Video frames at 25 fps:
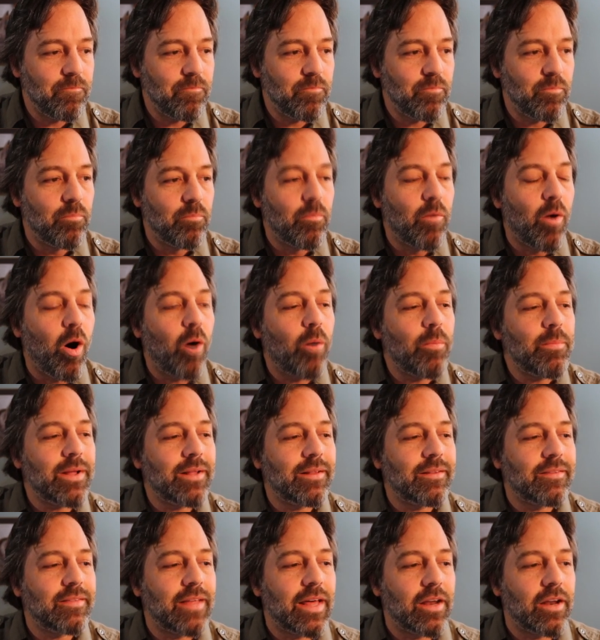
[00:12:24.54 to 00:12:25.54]

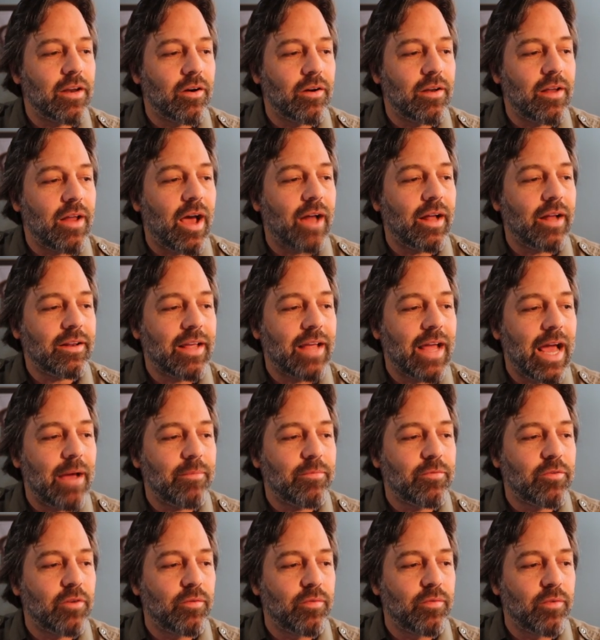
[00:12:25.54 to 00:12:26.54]
moments that are not
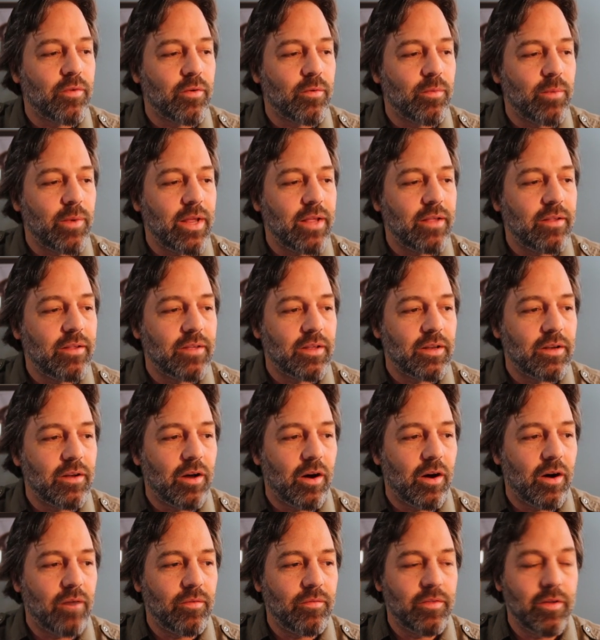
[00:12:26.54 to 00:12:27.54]
captured for the reason
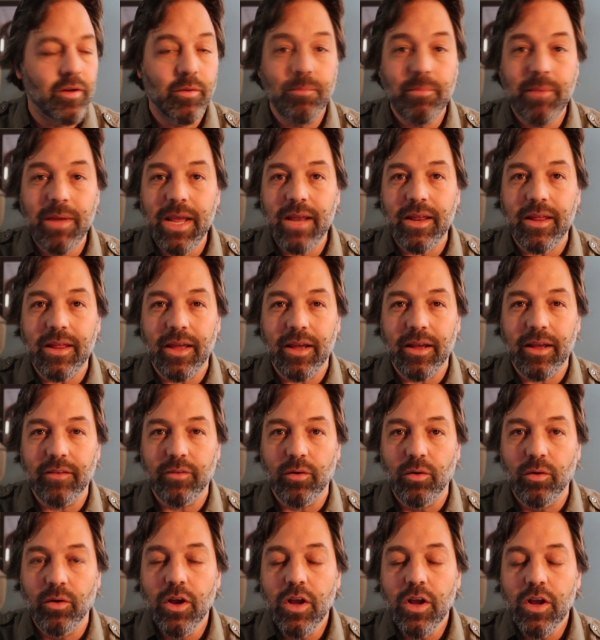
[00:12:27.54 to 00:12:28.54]
of their meaning. And
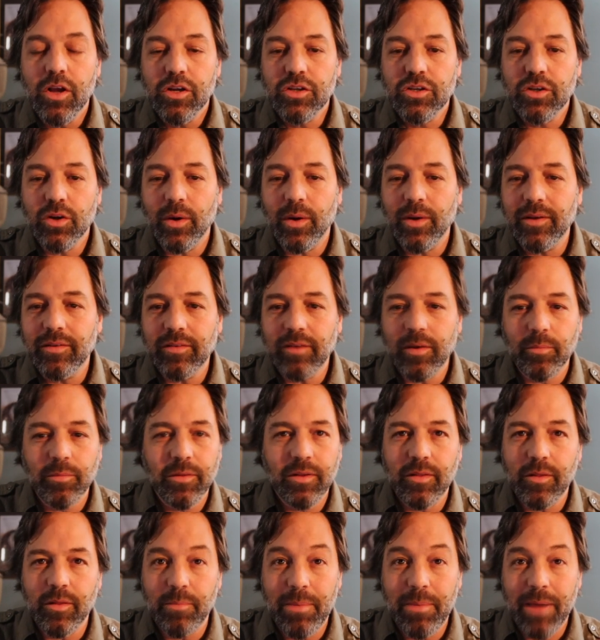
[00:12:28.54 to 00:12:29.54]
so showing
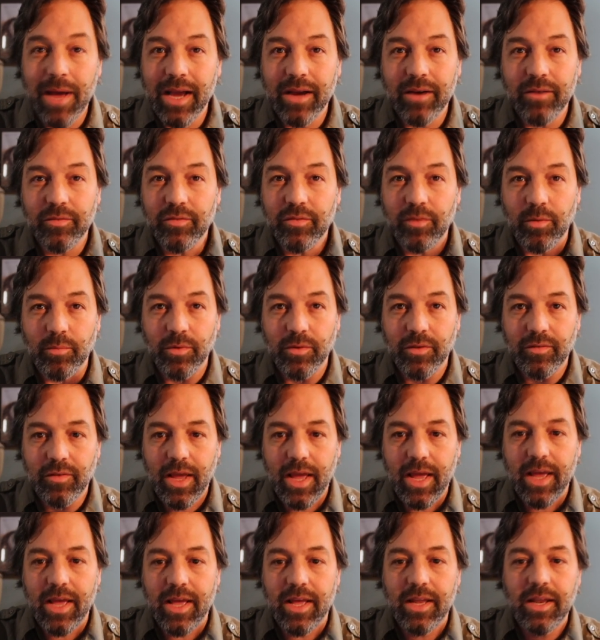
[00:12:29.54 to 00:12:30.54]
someone the back of someone's
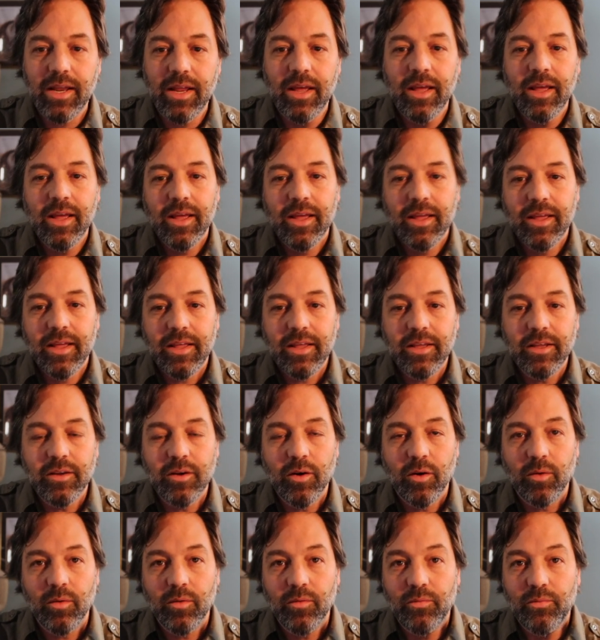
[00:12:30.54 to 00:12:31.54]
head, you
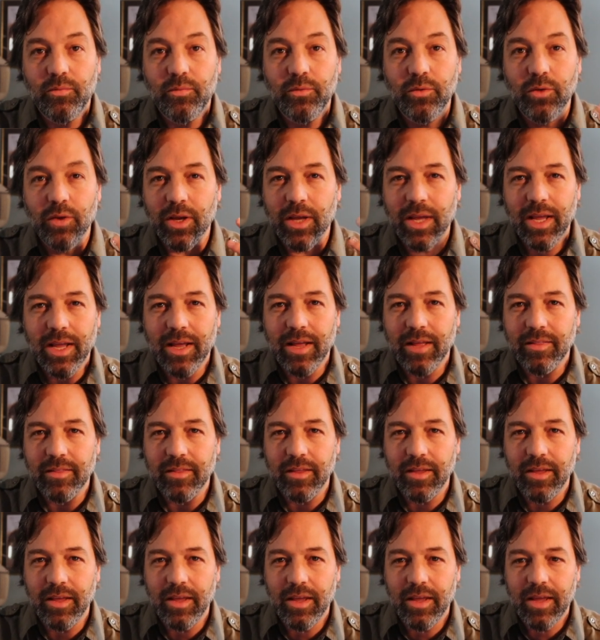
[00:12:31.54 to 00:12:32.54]
know, looking at
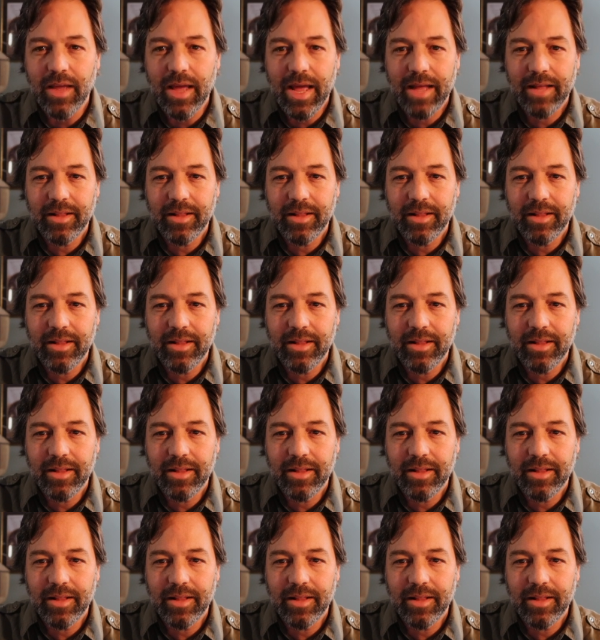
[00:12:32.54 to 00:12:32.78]
the